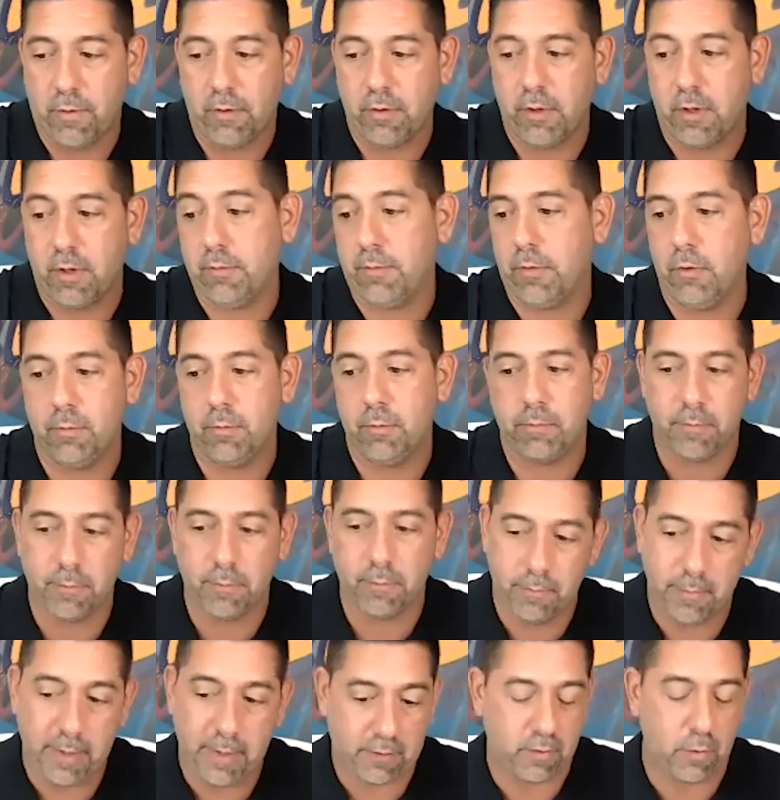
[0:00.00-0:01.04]
You
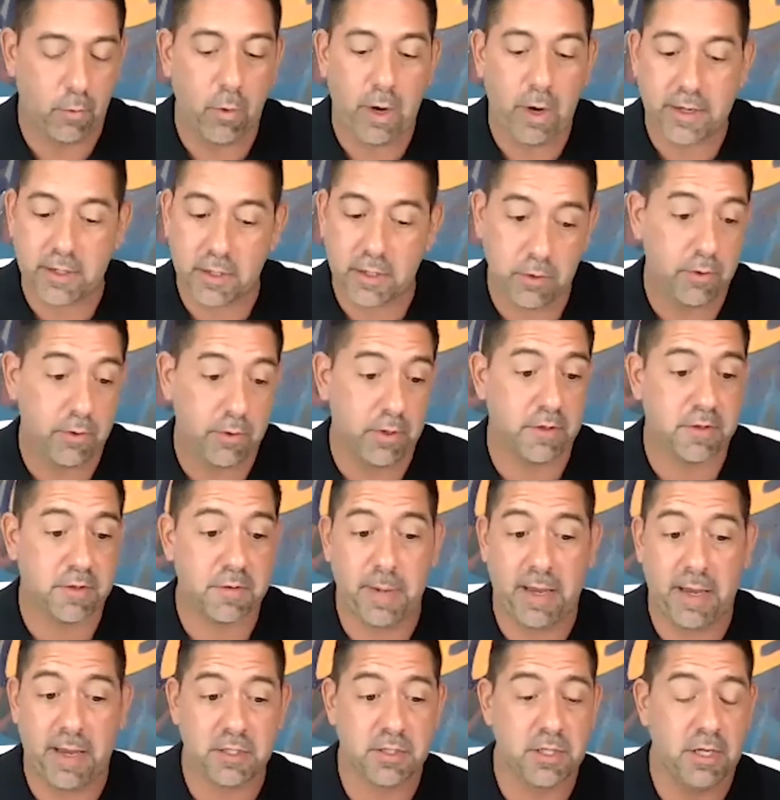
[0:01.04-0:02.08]
mix a white dude and a
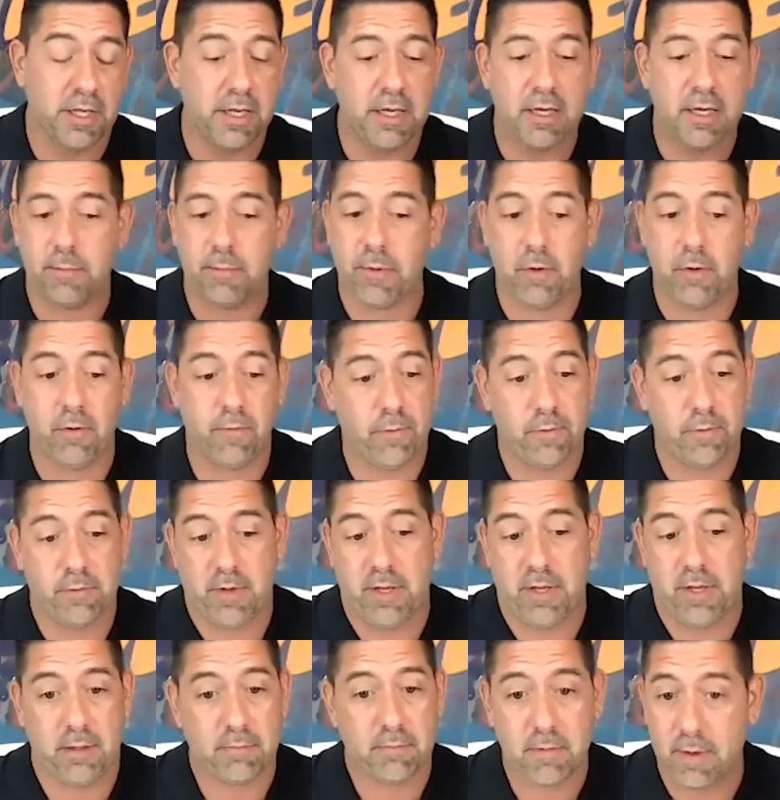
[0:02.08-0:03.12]
Spanish lady, a beautiful
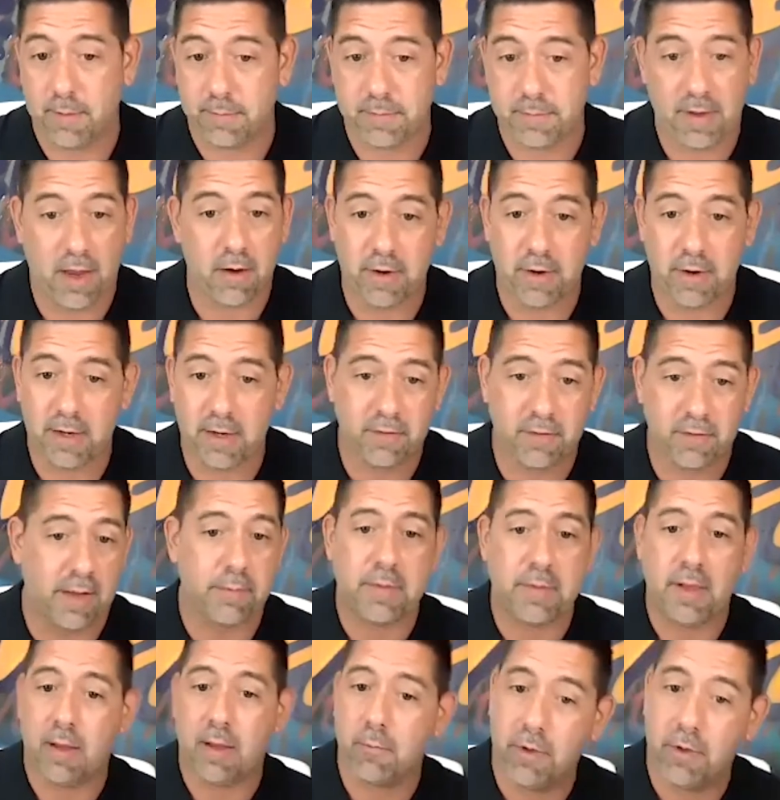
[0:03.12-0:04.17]
kid comes out, right? Same
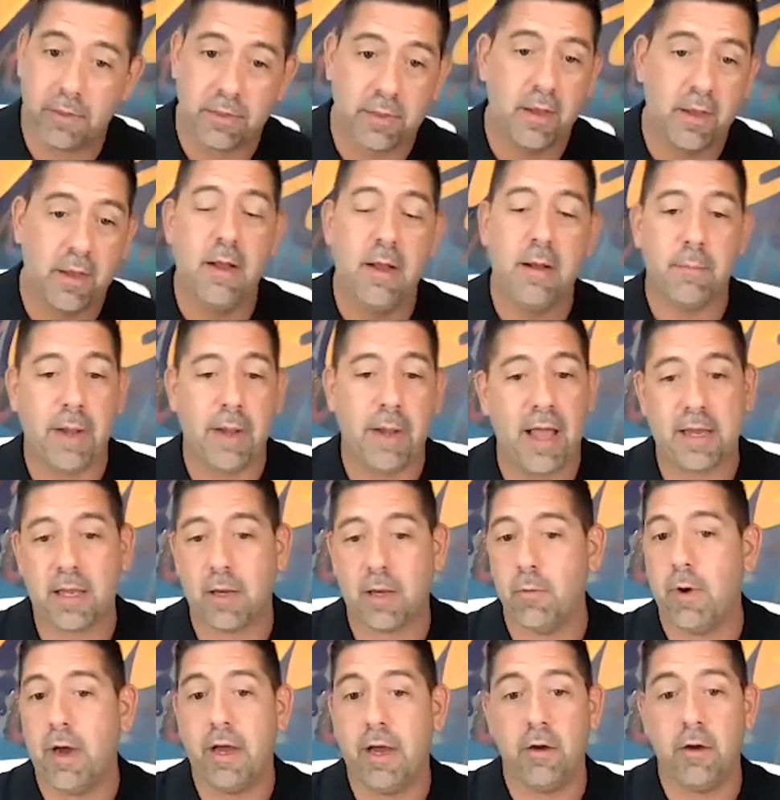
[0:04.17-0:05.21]
thing with black and
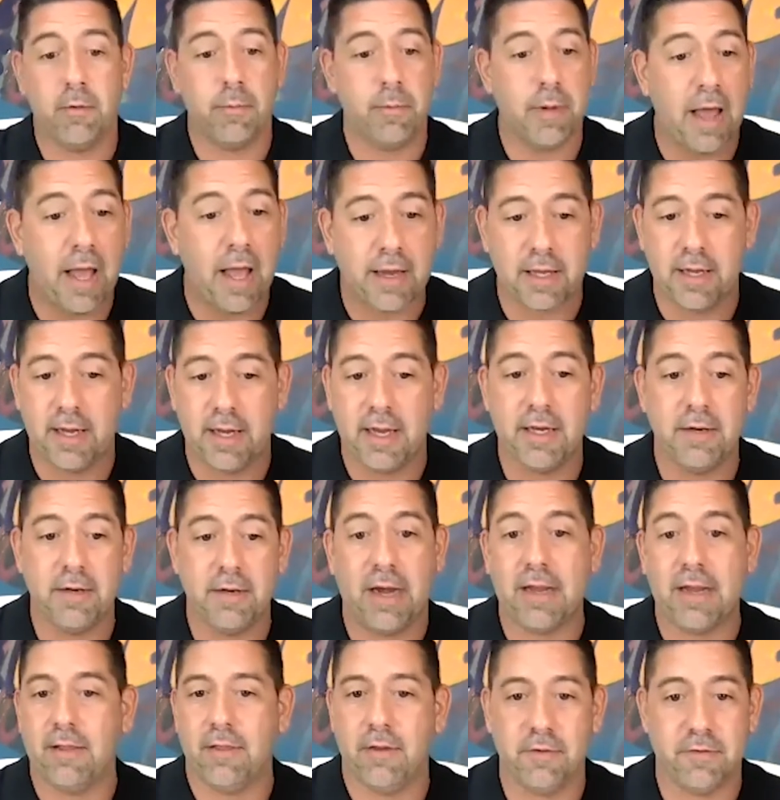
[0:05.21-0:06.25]
white or black and Asian,
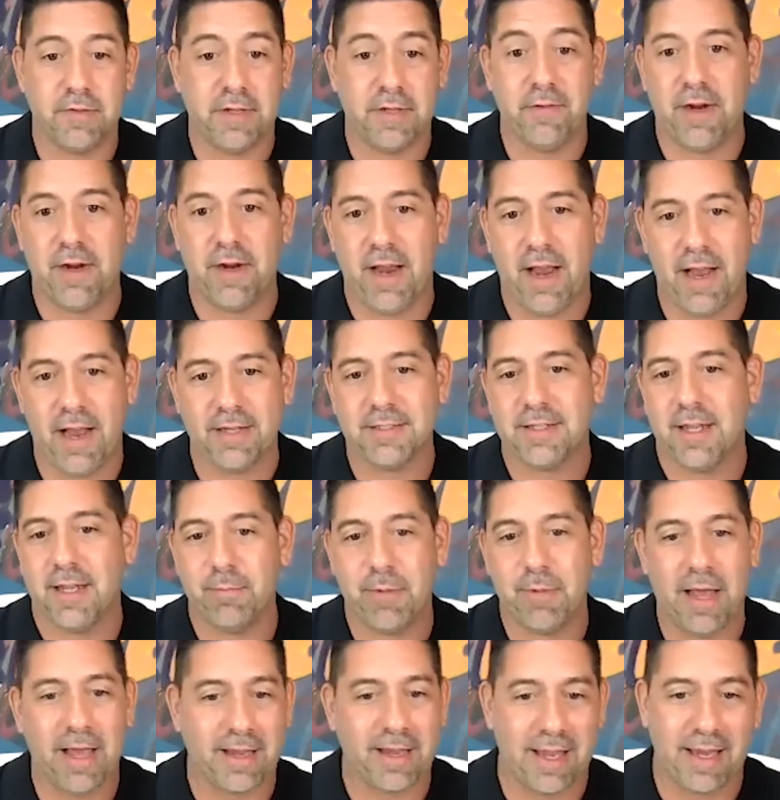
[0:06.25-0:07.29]
right? There's even a hashtag
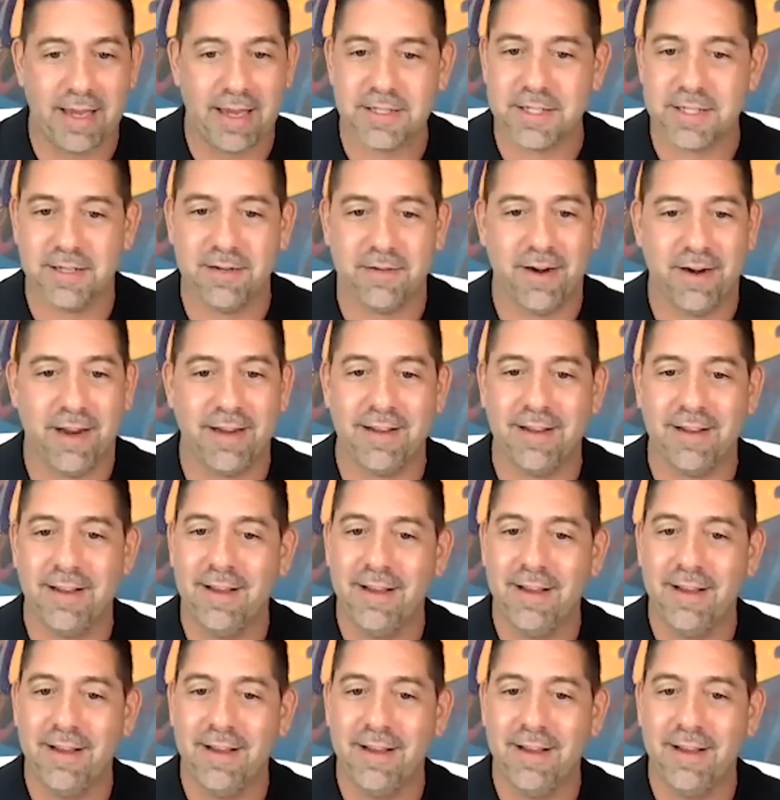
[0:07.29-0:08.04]
Black Asian, right?